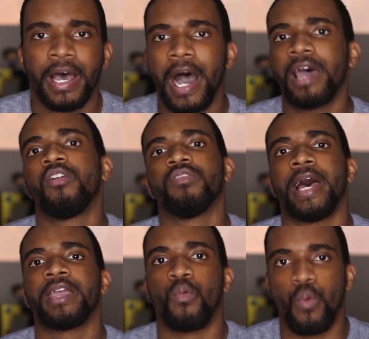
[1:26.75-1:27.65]
I don't
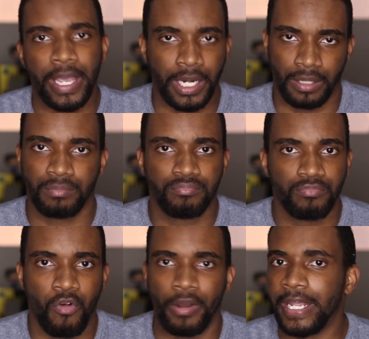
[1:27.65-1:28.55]
like waiting
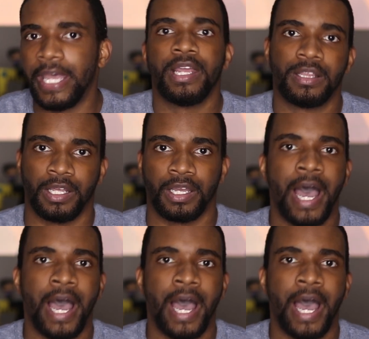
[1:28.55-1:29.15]
on anything.